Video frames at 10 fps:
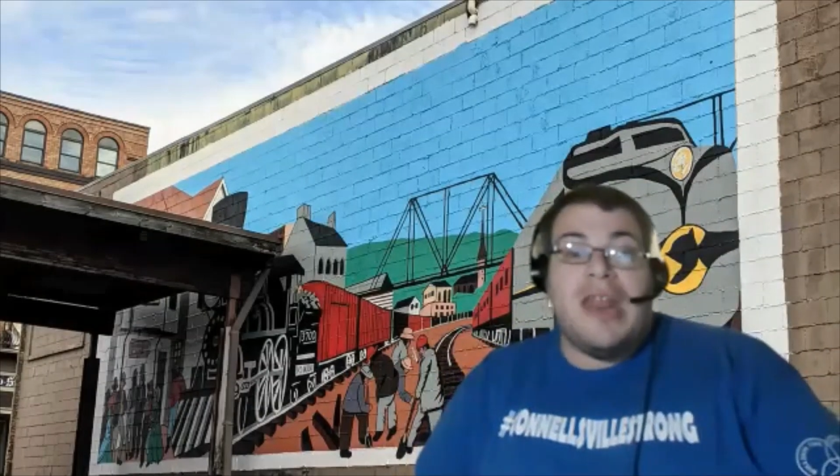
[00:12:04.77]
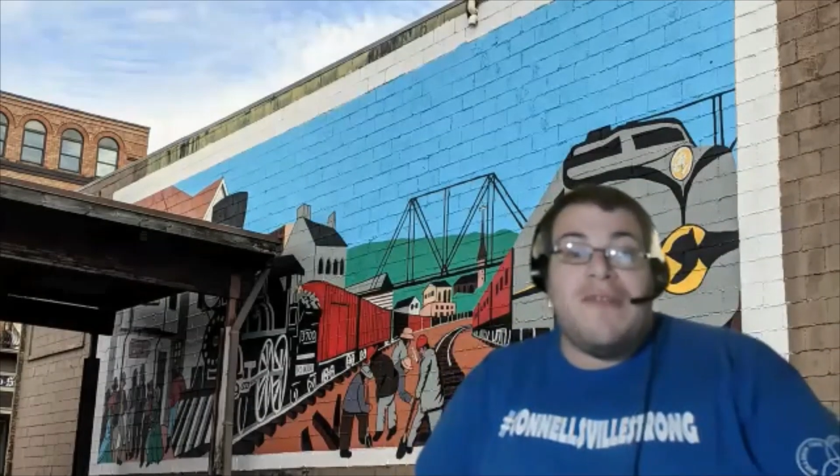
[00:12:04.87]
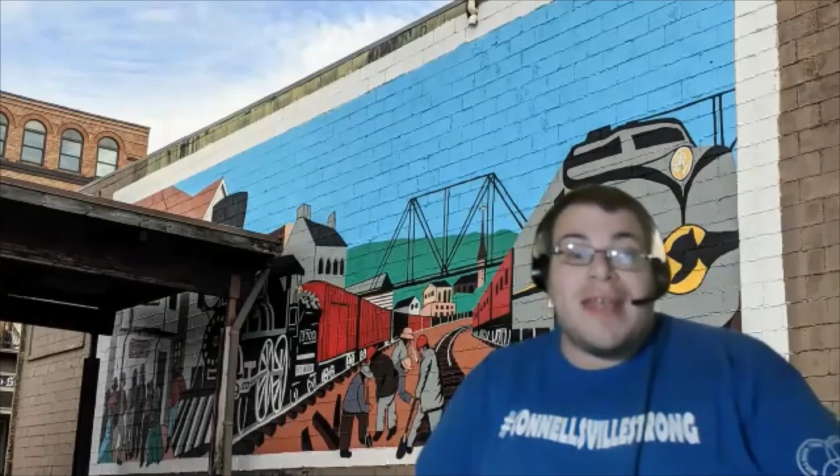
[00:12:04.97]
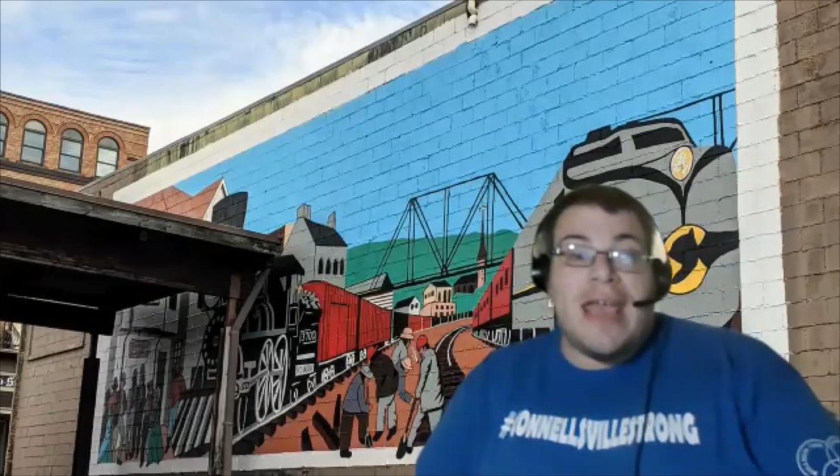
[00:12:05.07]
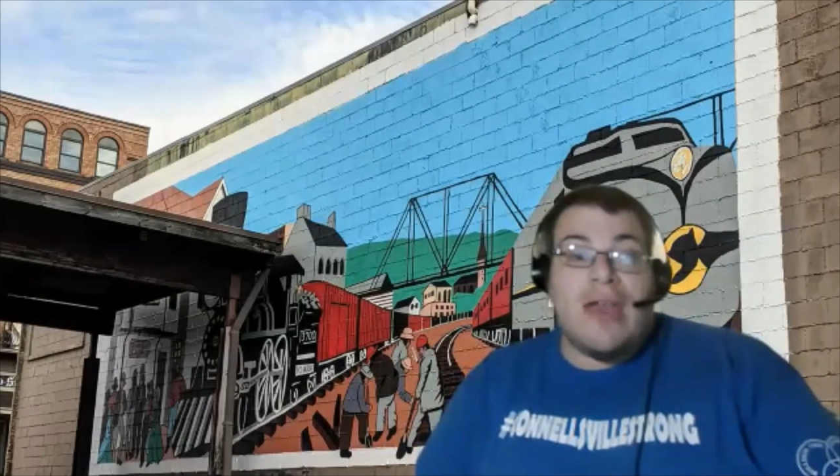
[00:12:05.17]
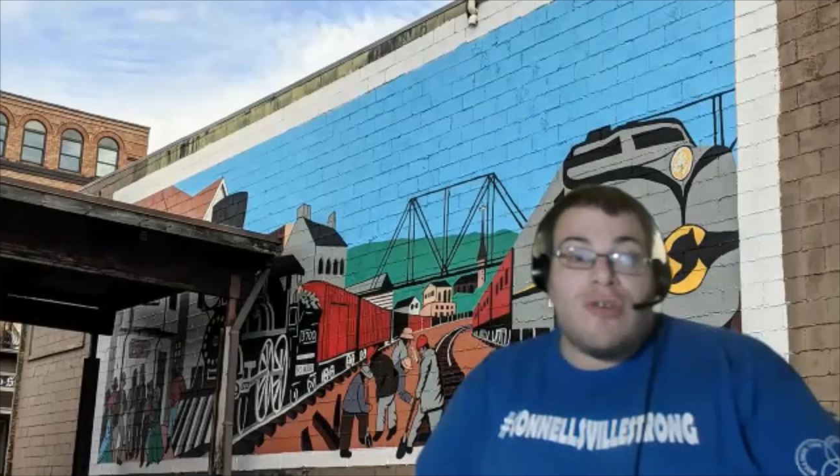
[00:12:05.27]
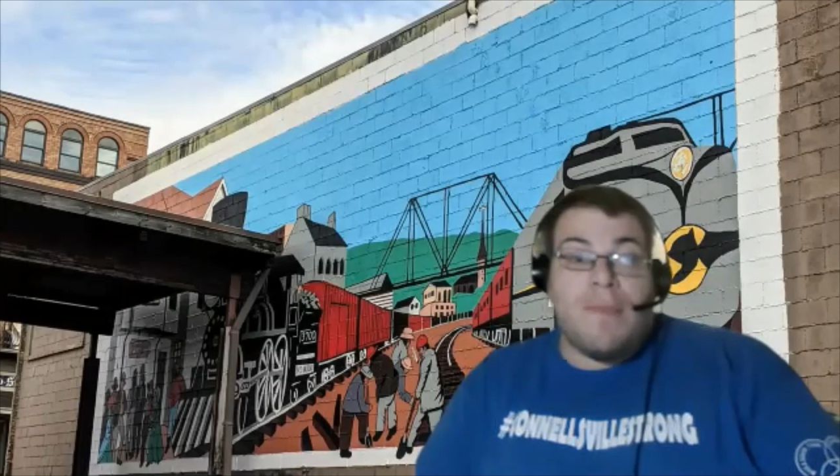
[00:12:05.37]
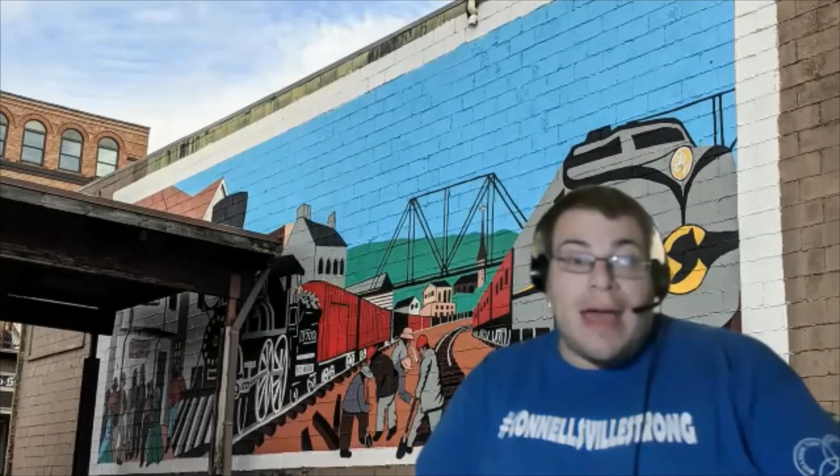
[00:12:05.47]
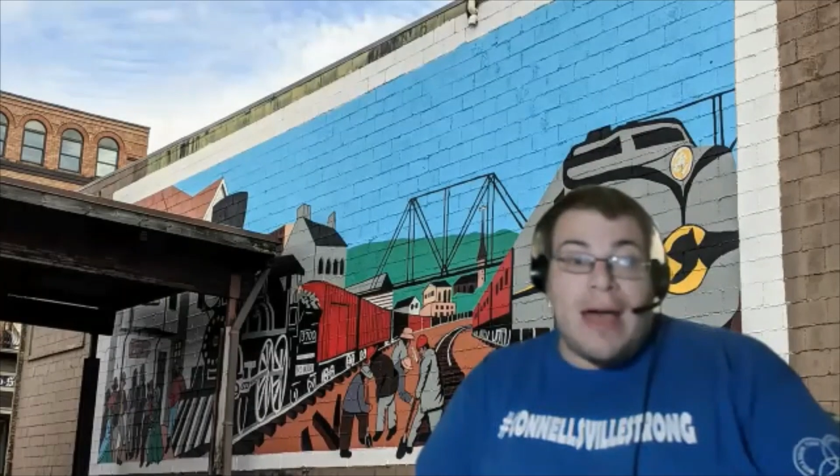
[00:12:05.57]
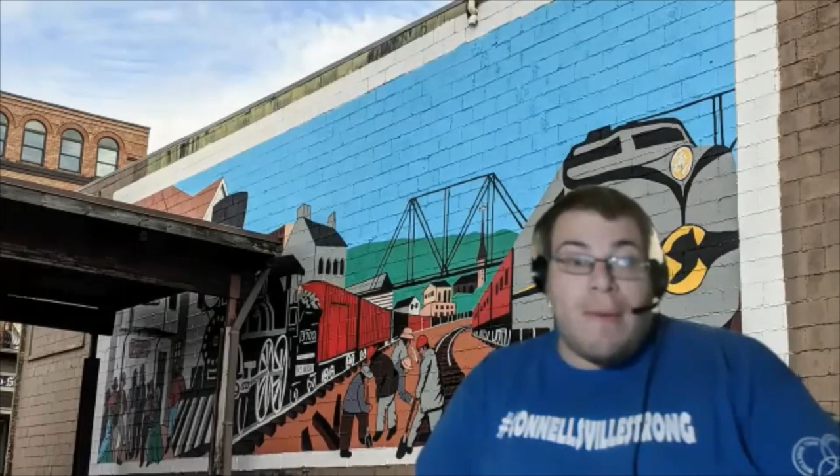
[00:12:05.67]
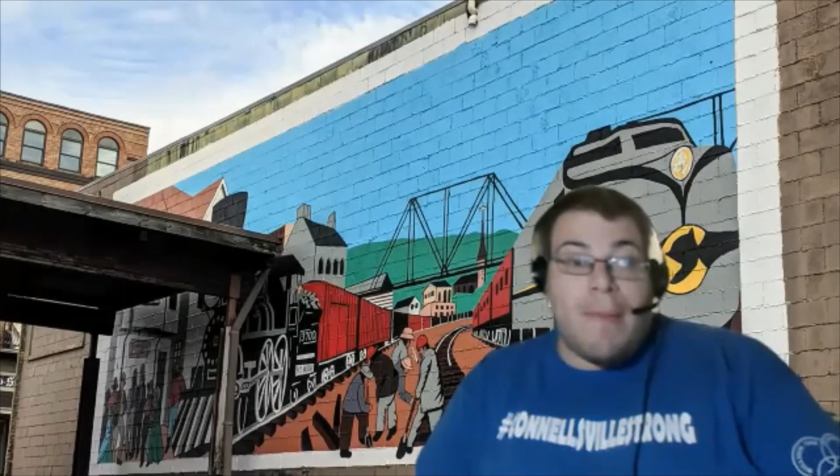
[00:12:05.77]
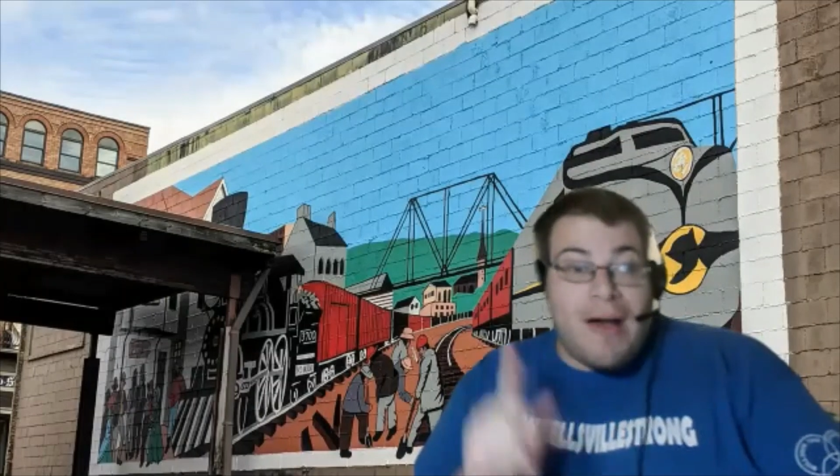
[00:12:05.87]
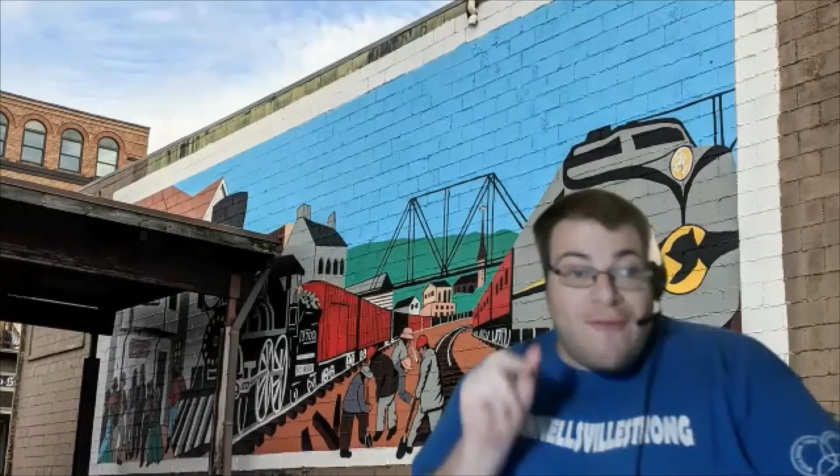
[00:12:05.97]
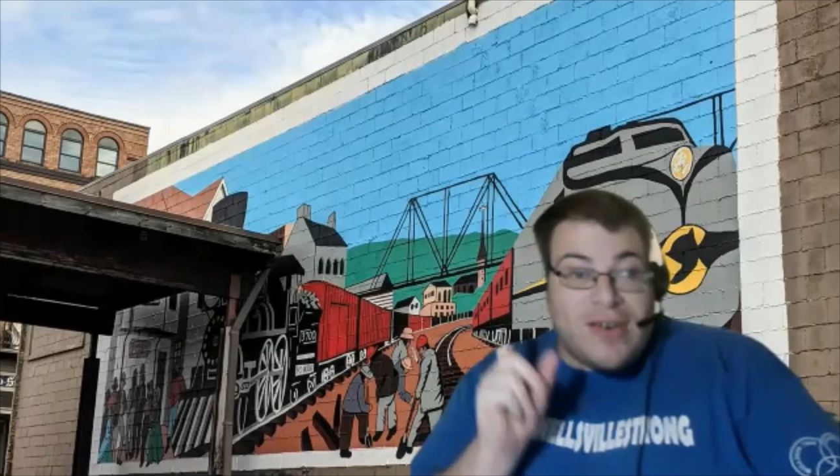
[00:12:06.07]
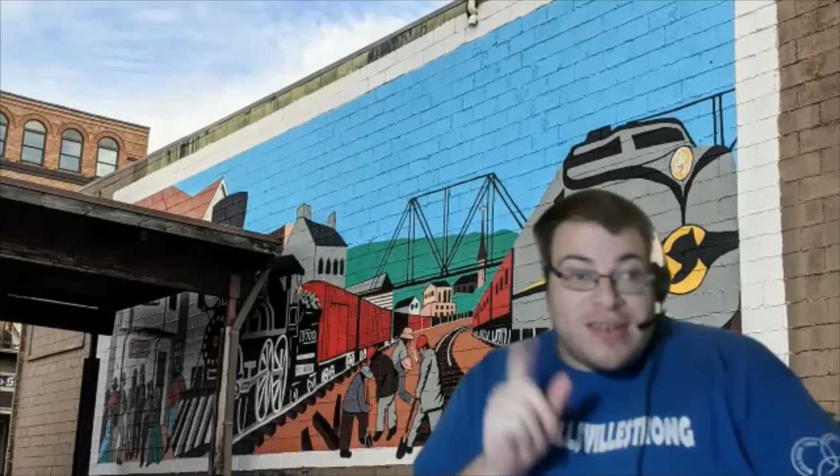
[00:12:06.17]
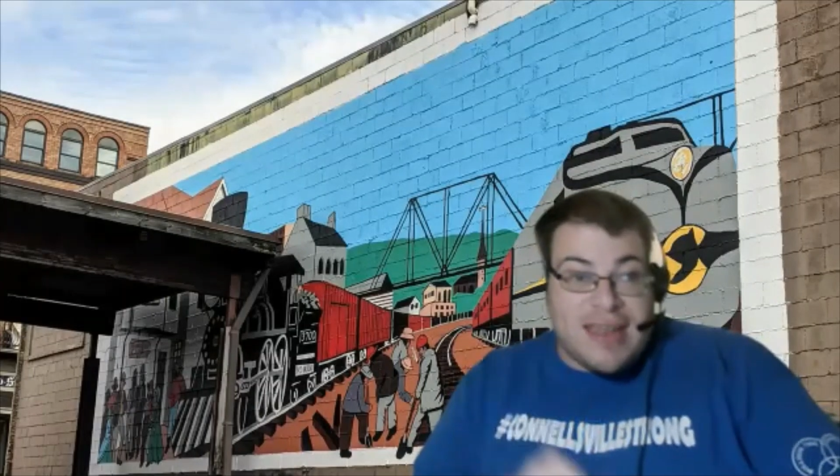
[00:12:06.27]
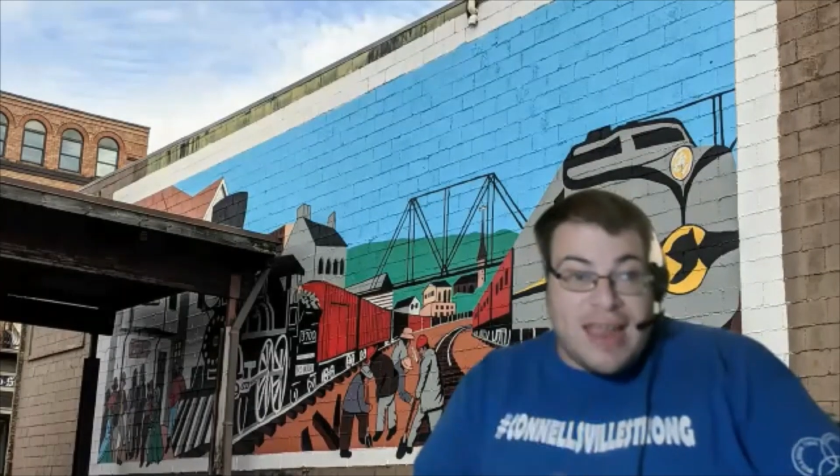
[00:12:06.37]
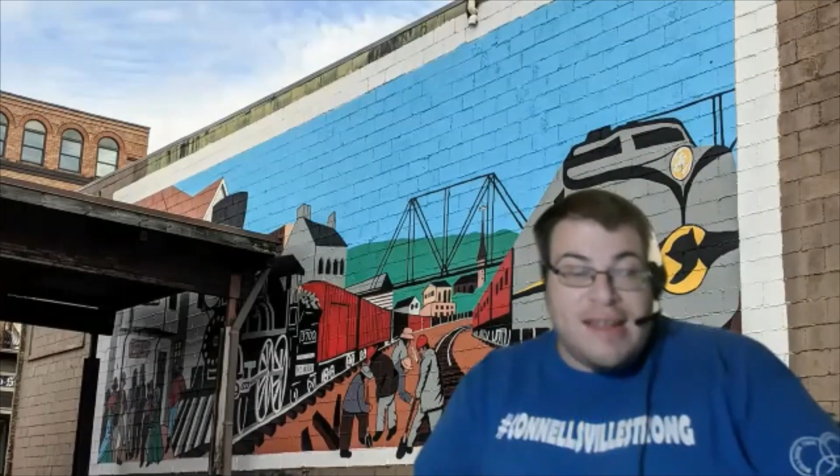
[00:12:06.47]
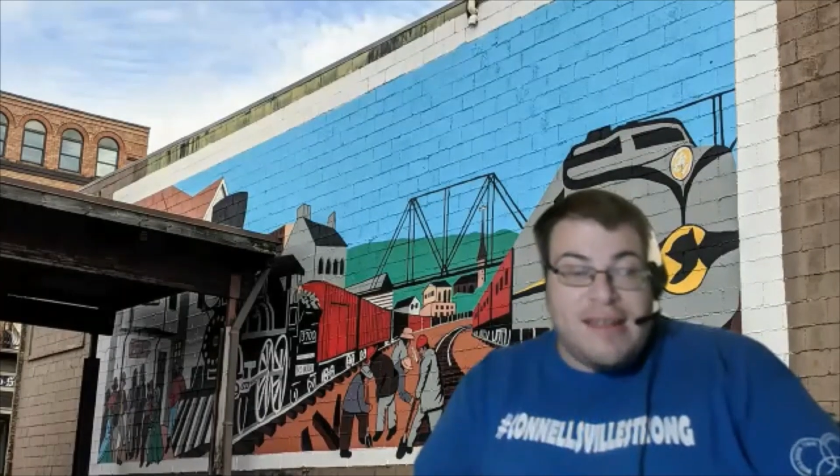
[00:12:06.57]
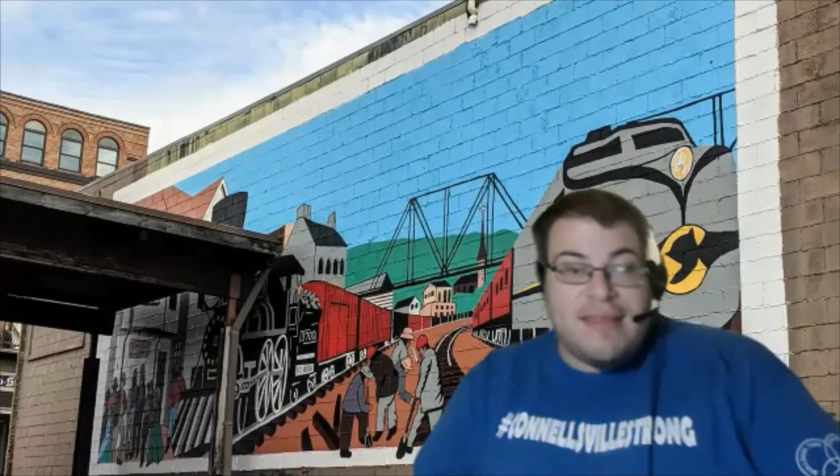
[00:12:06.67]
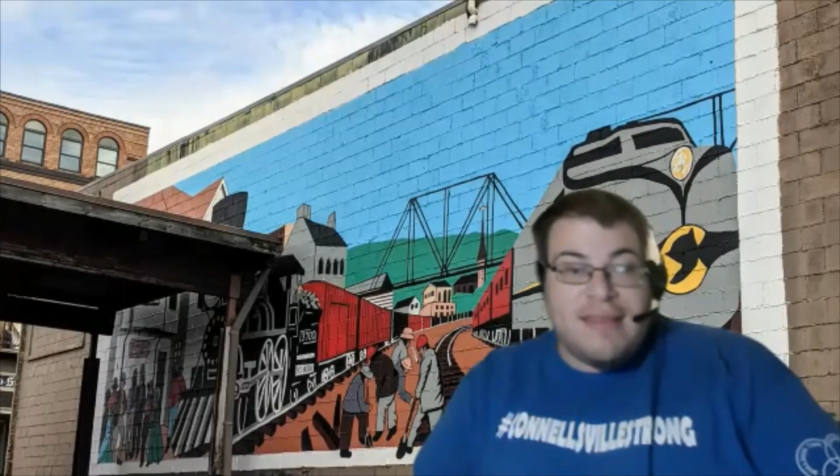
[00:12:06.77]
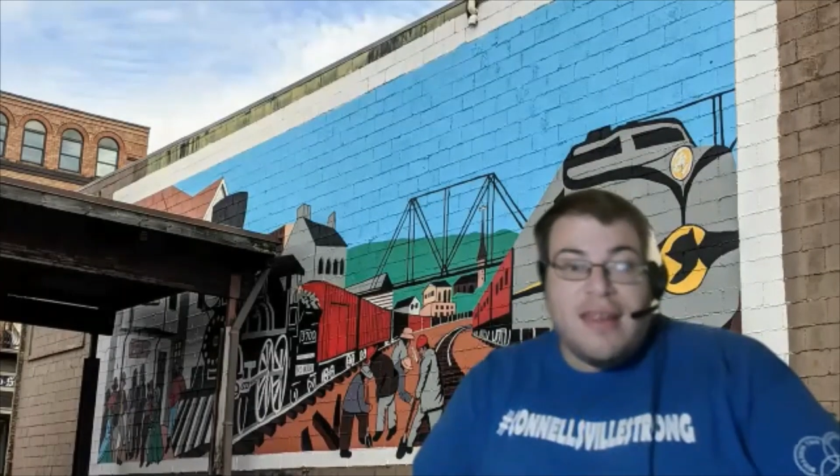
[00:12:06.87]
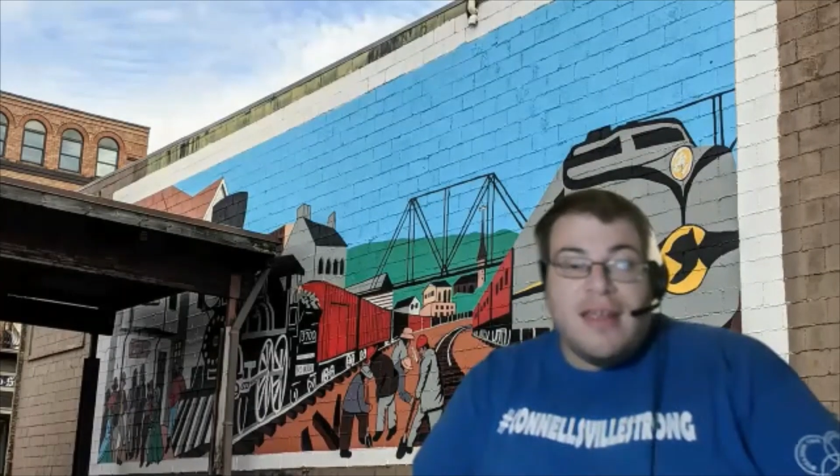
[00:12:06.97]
notification bell up above for settings